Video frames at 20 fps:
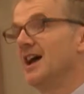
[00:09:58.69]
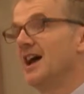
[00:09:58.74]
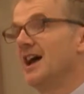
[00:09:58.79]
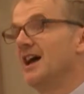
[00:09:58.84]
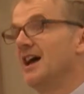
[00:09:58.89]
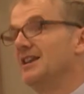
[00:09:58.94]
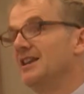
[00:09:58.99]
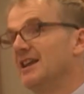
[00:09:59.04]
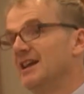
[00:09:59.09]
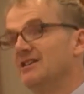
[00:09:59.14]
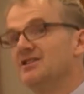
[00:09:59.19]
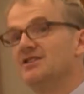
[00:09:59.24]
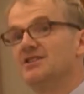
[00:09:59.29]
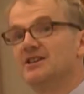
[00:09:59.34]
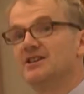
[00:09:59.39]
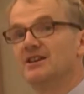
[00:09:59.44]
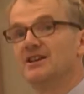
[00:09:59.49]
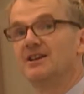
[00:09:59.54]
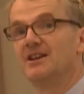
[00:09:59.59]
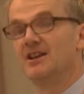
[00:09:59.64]
and
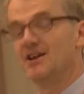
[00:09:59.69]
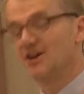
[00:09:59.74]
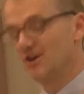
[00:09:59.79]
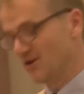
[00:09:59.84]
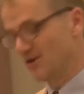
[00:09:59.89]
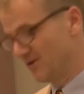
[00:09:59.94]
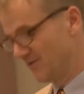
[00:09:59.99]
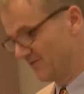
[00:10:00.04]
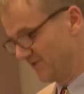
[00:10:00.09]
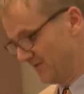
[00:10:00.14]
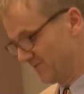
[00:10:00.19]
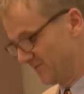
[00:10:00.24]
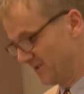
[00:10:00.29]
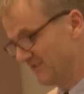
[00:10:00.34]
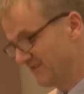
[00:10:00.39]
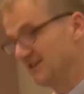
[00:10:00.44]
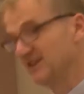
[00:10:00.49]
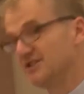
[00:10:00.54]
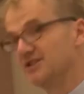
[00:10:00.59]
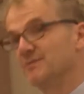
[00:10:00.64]
legacy of
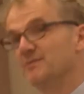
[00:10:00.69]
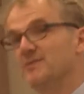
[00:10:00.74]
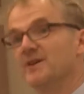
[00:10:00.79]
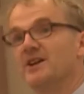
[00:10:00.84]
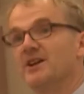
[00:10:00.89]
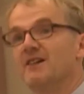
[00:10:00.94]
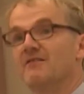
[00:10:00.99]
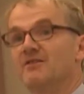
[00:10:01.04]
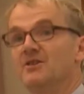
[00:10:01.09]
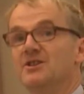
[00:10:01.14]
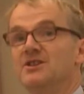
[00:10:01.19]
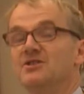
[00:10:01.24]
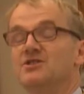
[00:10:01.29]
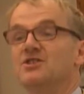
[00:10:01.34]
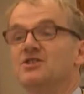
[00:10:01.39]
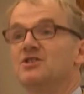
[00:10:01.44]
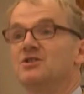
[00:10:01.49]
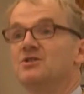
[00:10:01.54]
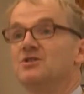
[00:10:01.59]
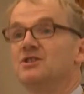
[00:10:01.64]
imperialism in our own
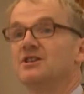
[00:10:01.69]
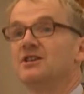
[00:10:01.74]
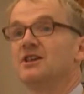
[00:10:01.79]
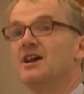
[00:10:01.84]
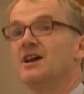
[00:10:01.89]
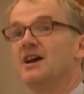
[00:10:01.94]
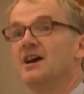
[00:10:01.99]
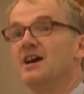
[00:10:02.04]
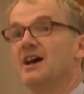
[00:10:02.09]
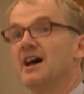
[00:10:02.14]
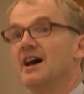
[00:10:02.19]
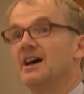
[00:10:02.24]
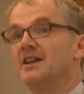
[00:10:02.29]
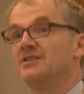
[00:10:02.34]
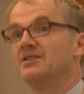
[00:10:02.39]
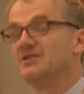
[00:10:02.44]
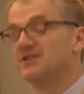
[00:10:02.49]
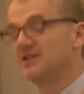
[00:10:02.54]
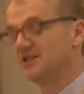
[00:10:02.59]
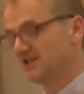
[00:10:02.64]
institution
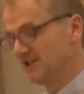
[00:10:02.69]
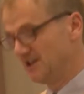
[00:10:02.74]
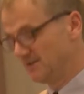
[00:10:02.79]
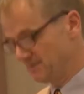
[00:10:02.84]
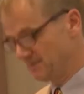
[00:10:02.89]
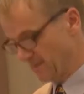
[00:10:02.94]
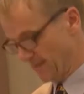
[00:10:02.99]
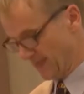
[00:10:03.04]
and city.